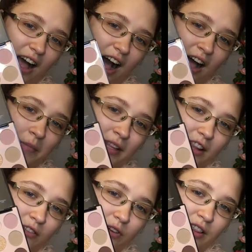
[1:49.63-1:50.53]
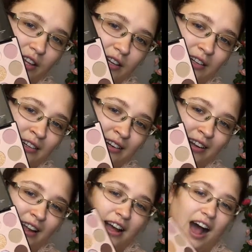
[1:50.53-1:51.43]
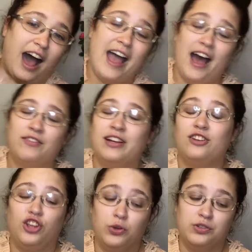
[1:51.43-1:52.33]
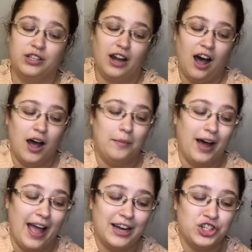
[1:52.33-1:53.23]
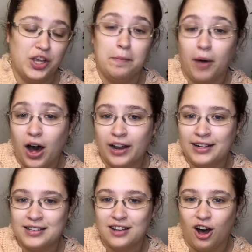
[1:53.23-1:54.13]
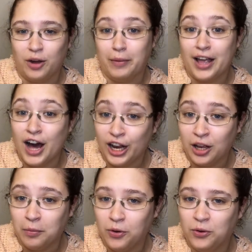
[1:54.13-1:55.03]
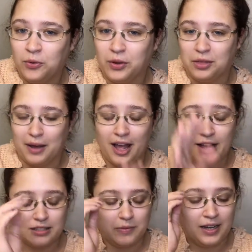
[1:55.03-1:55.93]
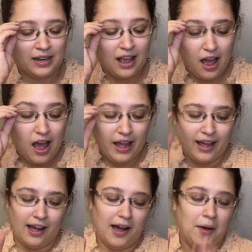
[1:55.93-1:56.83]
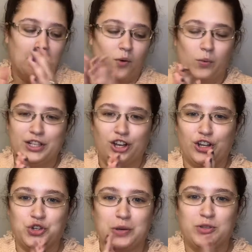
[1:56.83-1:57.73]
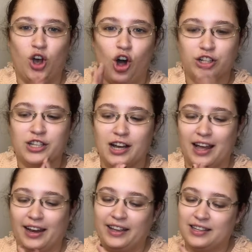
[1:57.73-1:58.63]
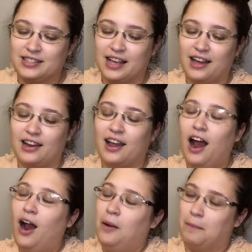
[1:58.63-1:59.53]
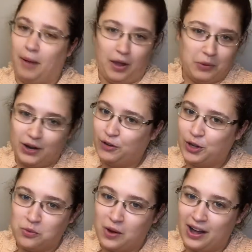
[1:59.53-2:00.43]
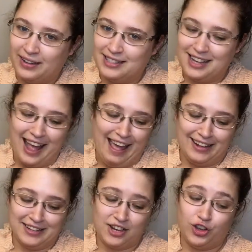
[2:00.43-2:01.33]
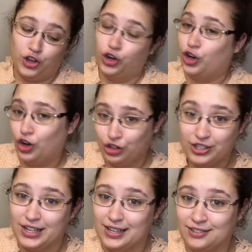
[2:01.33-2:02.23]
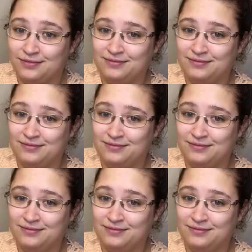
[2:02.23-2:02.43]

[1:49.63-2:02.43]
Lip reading: I'm in love with it. I haven't used it. I actually bought it on my honeymoon with my husband. We took a trip to Ulta and he said, buy whatever you want. And your girl did.